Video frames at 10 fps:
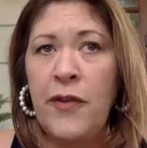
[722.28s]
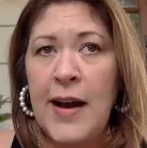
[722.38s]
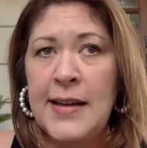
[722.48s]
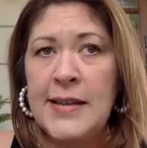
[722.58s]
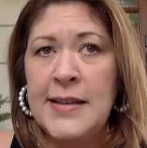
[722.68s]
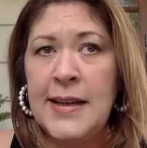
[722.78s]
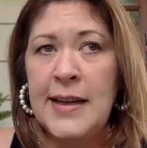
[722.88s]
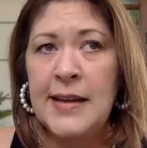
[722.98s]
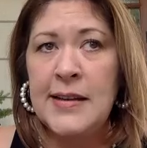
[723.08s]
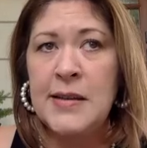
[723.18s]

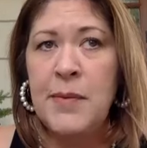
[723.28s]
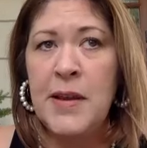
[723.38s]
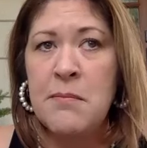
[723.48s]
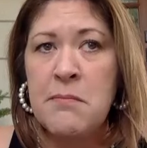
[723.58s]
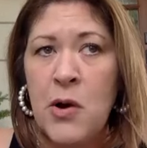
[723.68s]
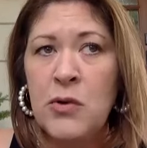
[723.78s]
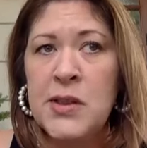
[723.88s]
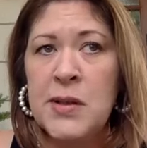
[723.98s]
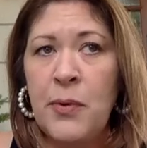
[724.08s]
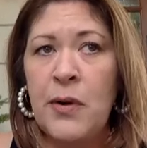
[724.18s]
finding to be the
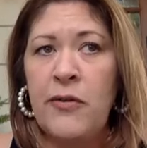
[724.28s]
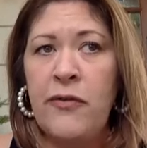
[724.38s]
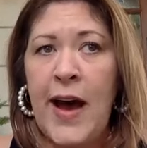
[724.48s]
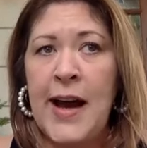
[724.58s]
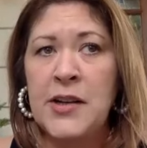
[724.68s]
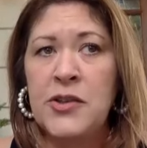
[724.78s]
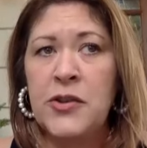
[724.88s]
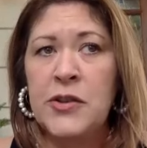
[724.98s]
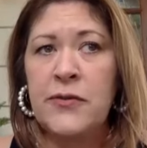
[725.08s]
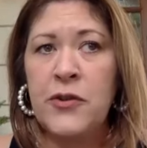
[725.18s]
most important
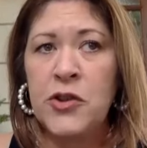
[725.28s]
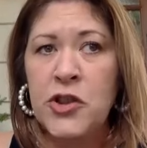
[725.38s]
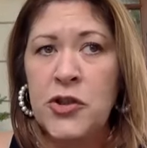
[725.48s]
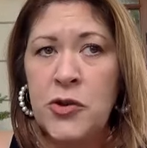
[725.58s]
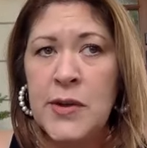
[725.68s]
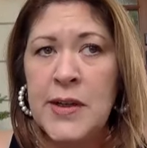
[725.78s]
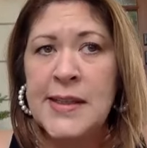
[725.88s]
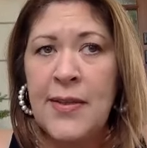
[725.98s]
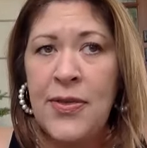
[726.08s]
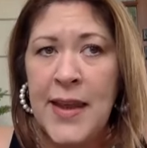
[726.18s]
factors for students
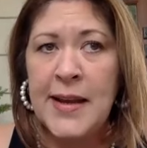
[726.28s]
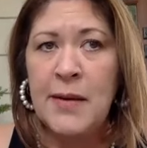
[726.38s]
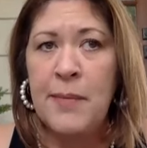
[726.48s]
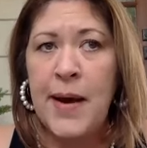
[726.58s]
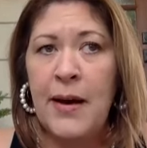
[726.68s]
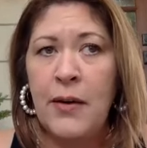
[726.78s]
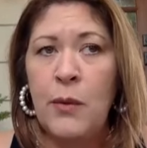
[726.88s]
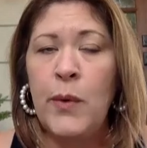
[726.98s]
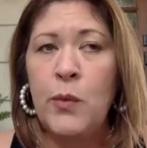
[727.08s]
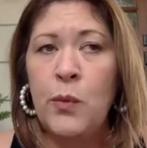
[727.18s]
to think about
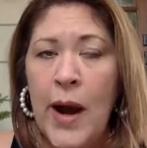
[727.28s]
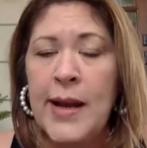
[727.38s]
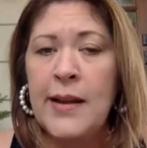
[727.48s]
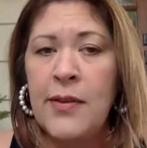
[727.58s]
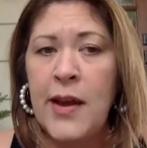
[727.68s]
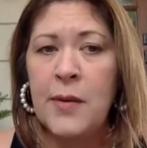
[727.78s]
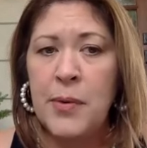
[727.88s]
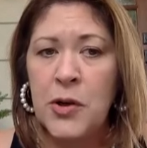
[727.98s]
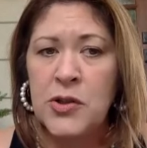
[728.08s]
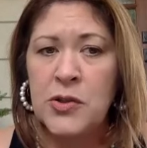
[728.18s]
when writing their
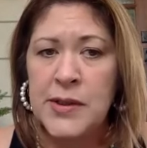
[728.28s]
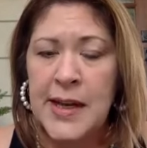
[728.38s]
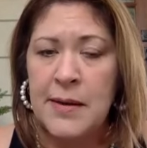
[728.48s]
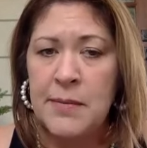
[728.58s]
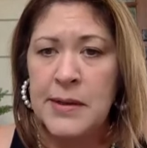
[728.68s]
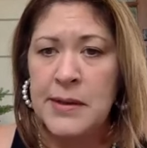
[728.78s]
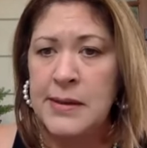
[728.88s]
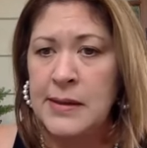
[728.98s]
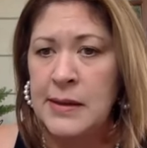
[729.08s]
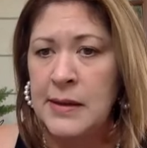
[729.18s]
personal
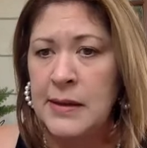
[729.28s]
statements?